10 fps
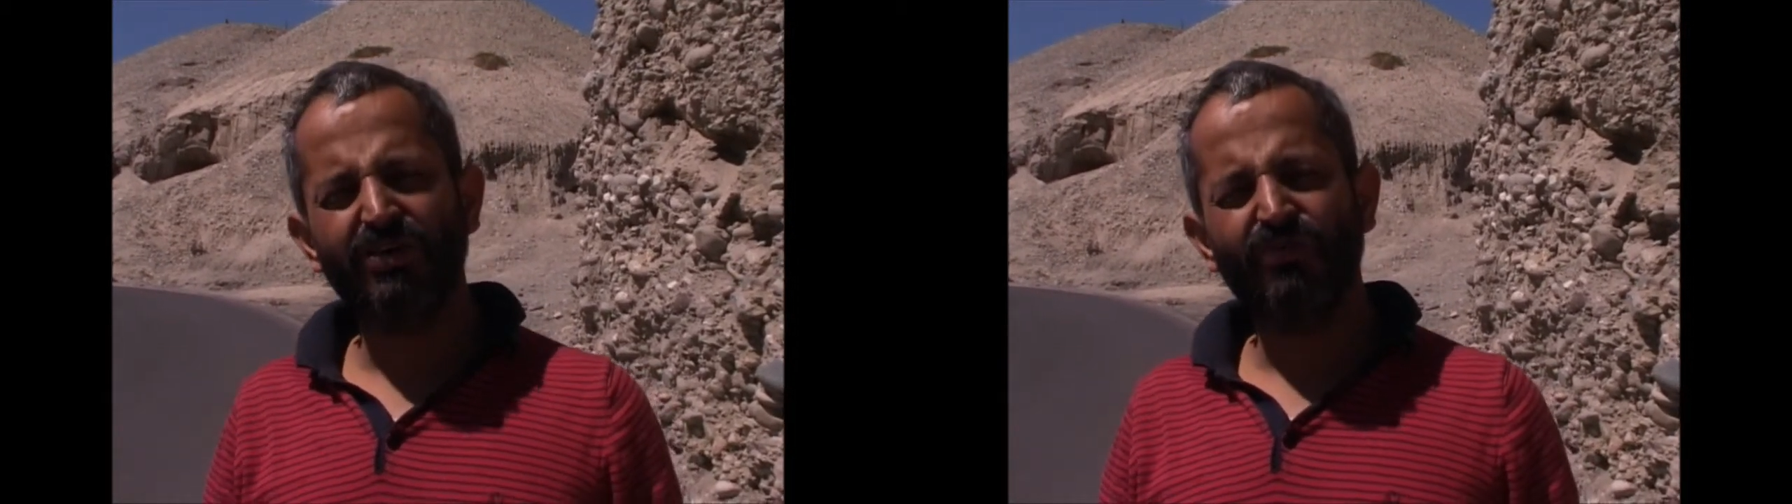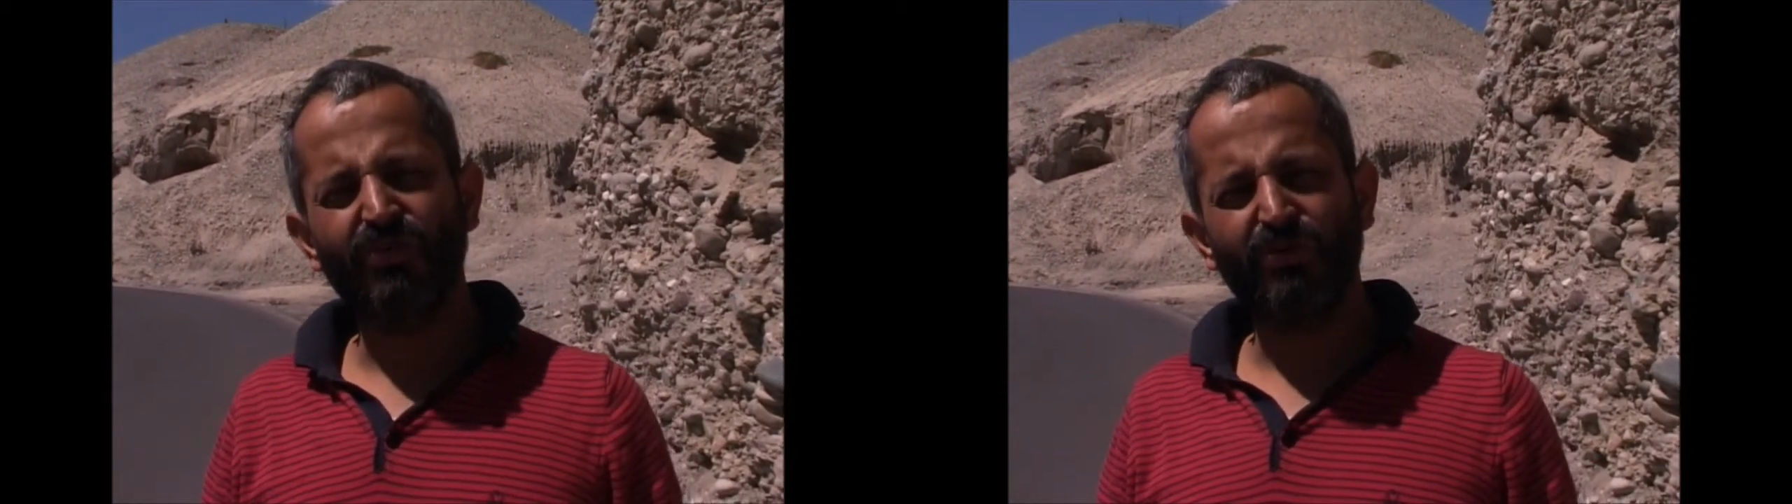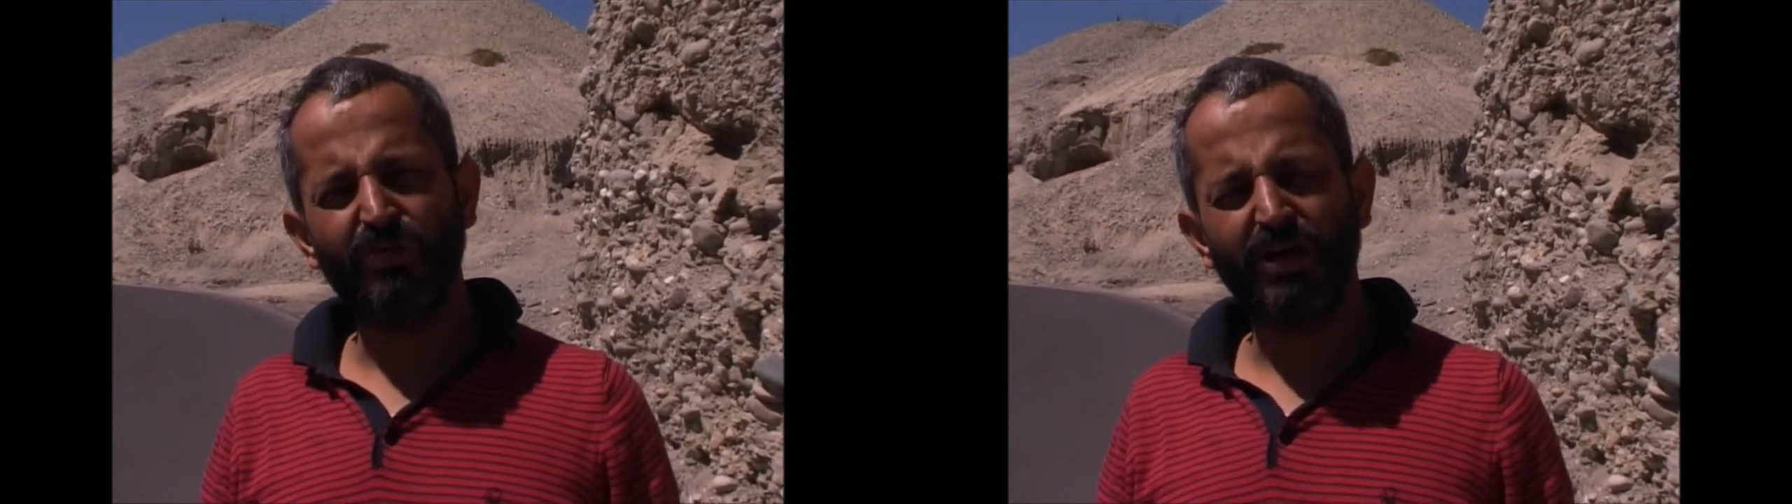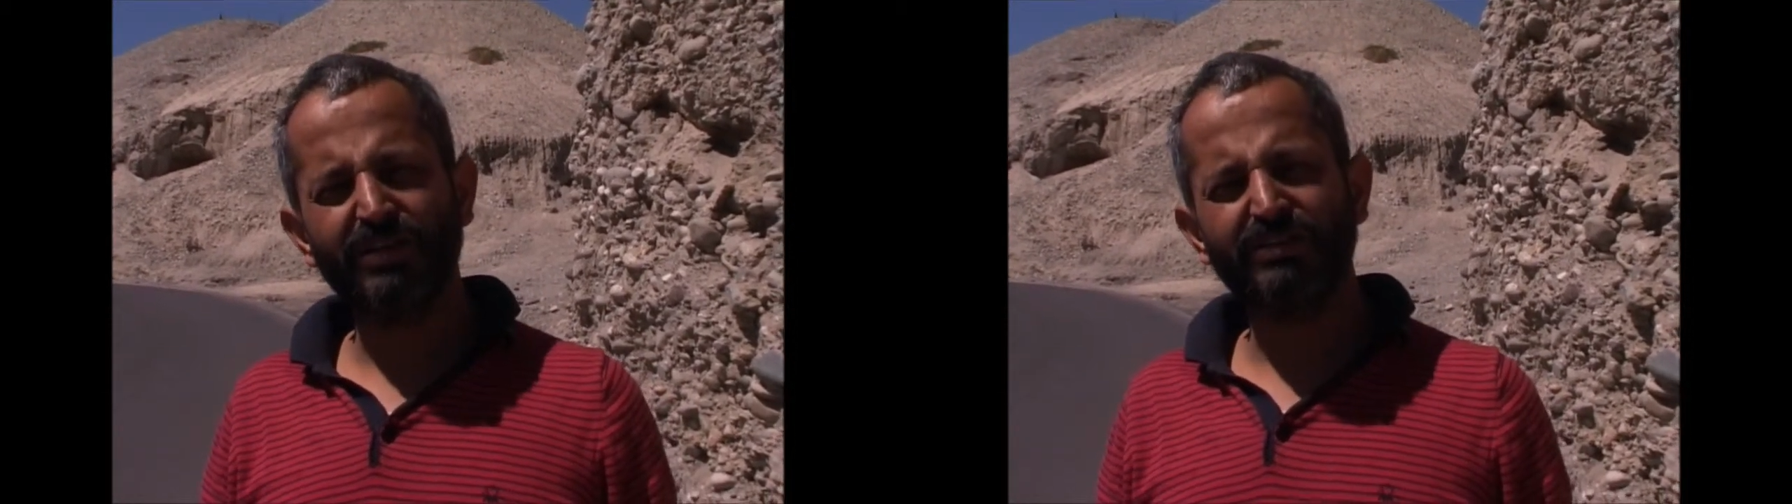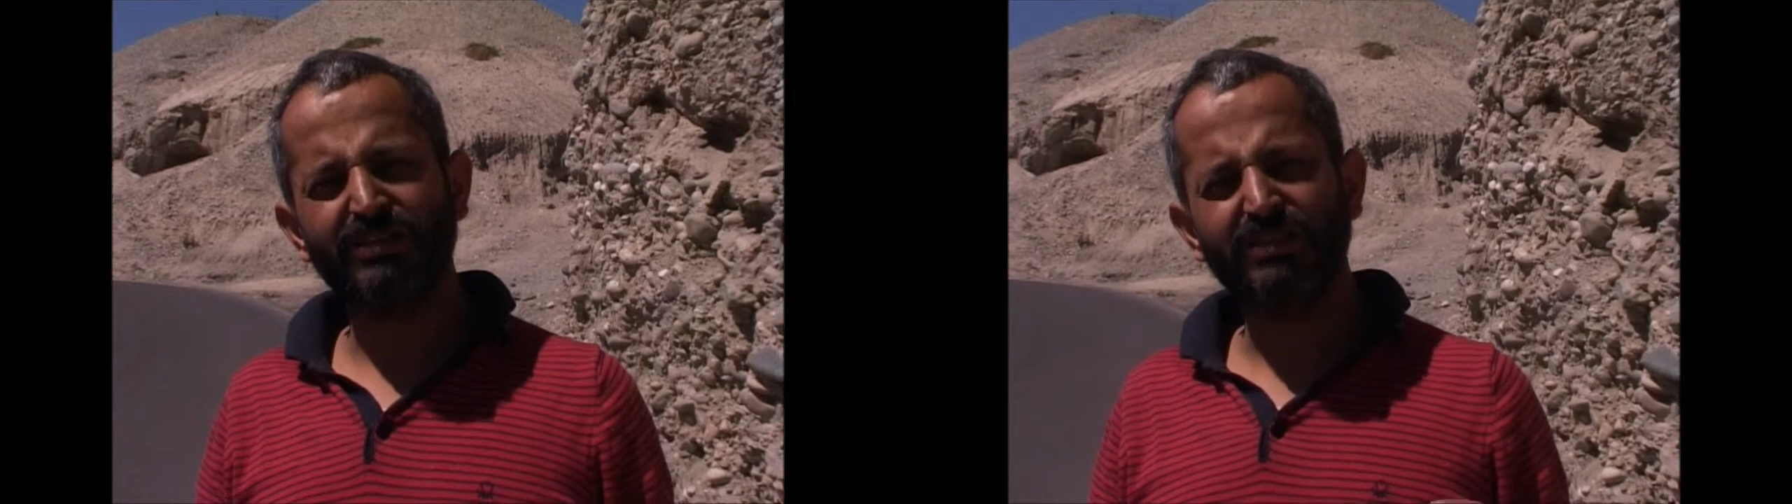for
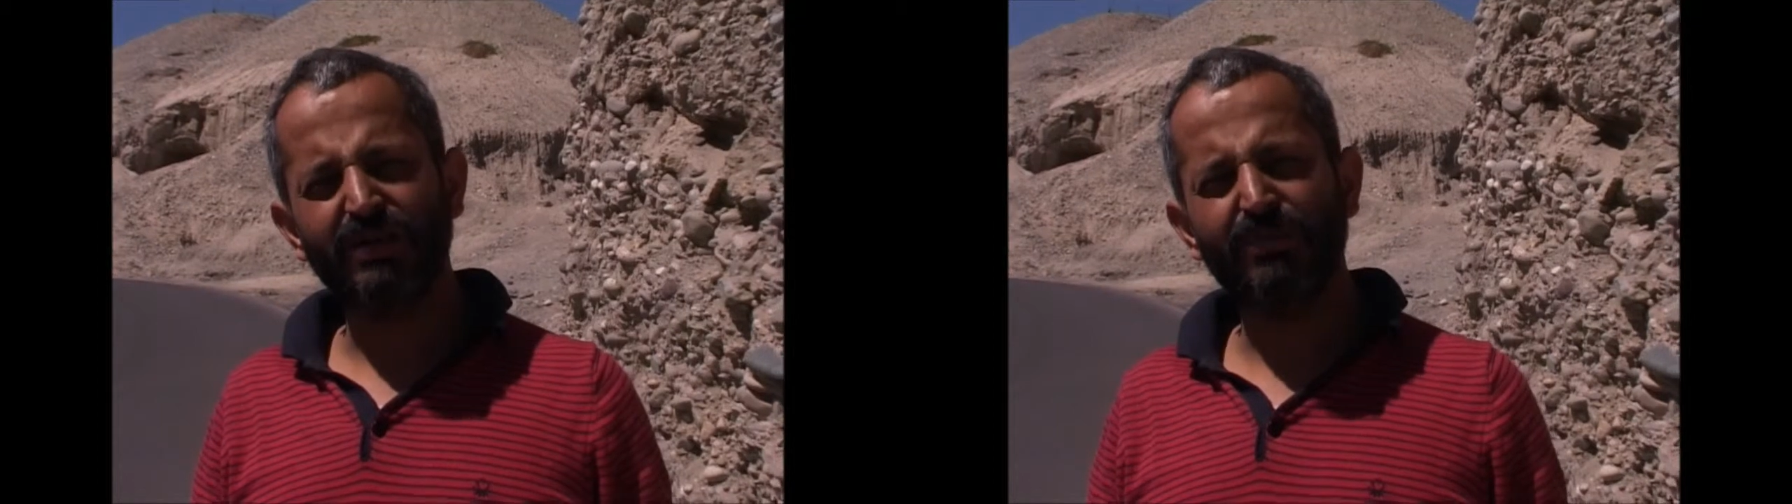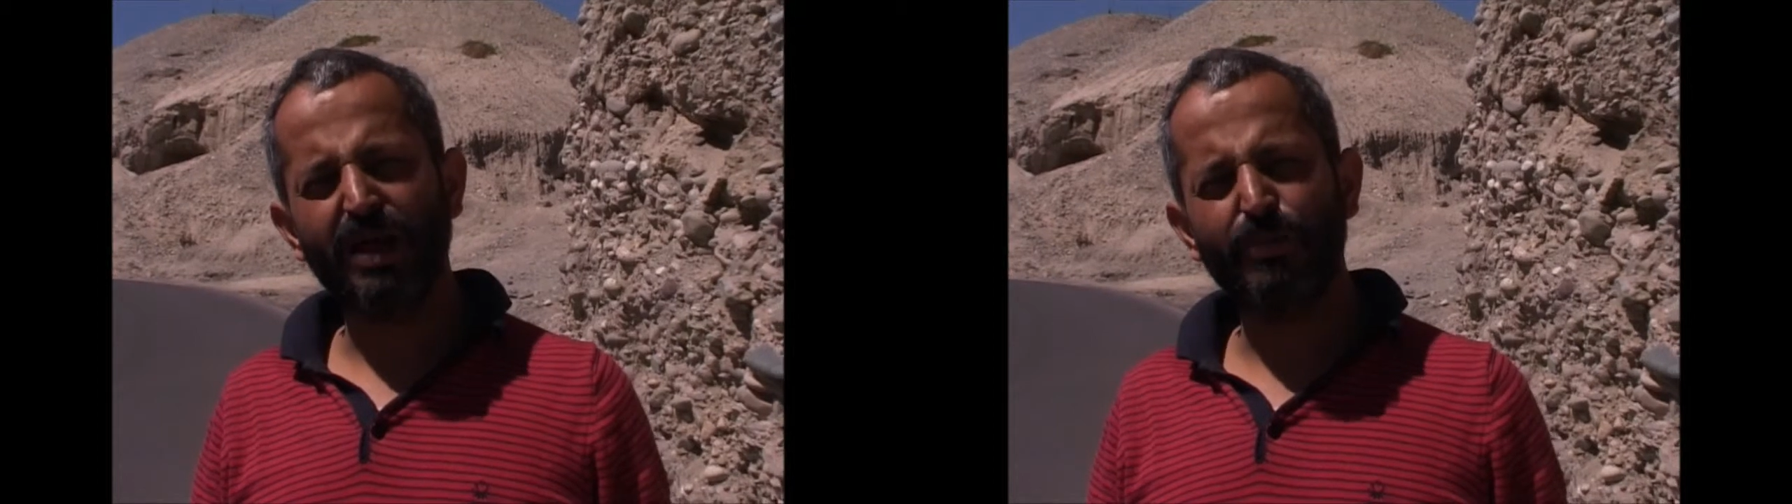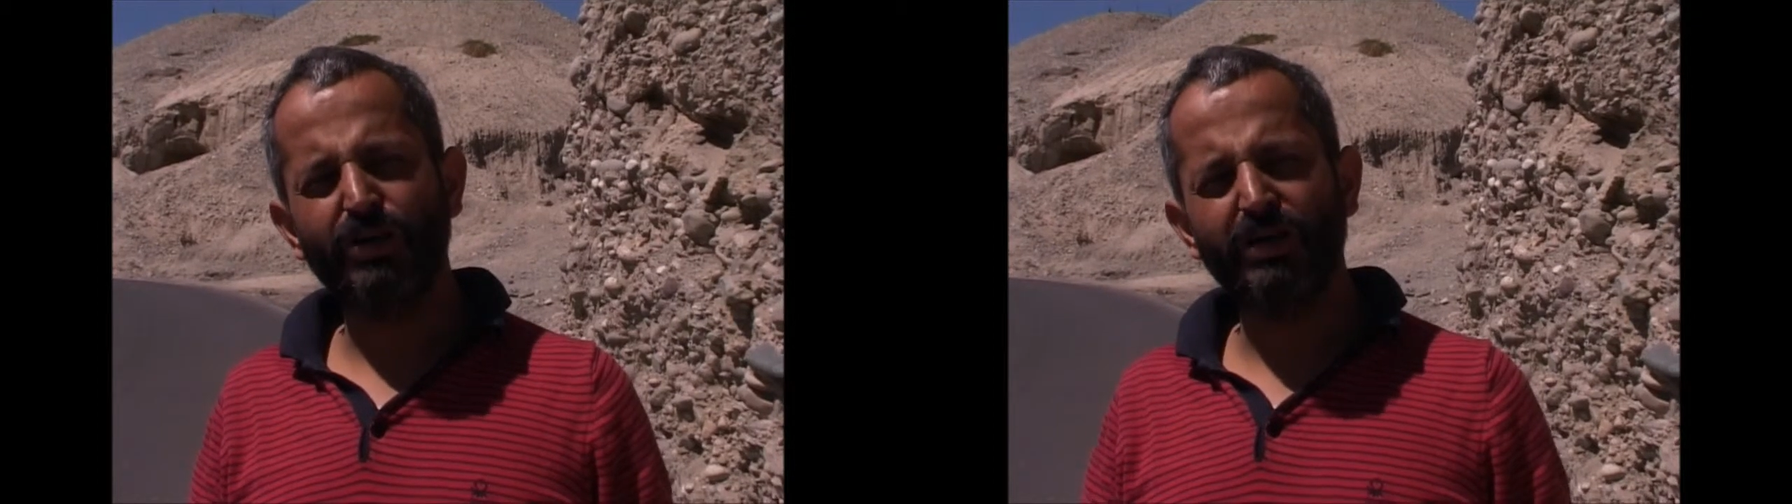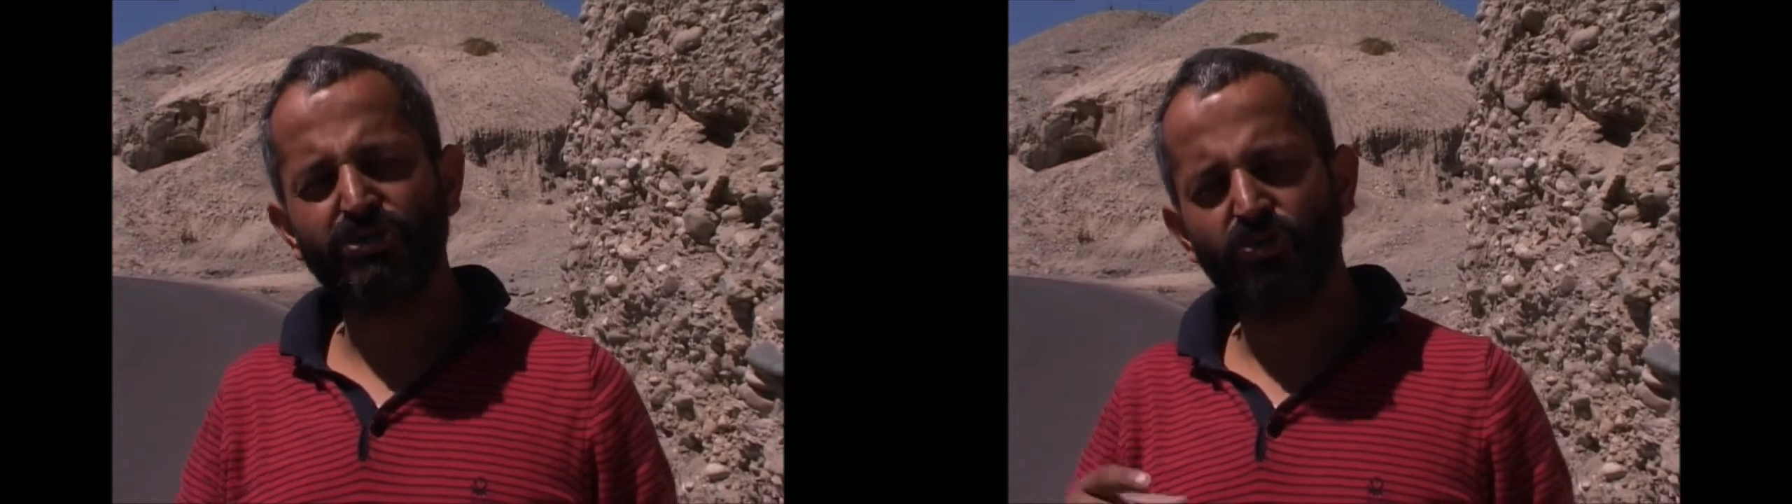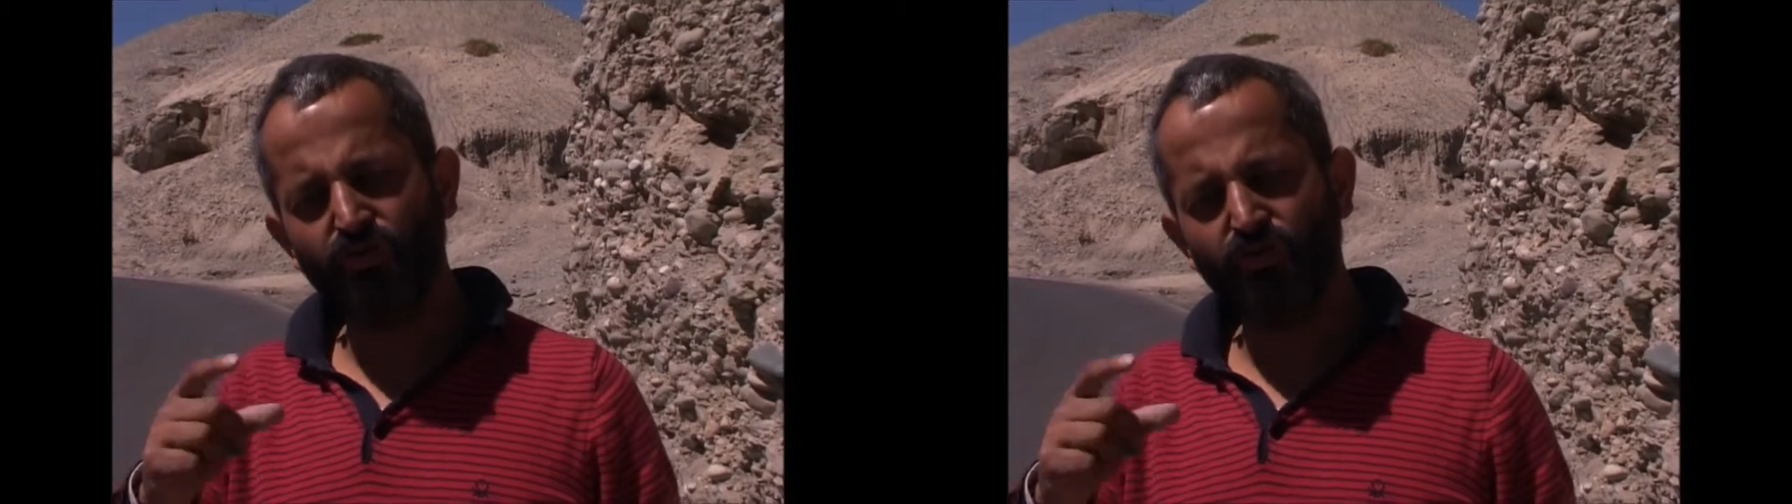building sustainable habitats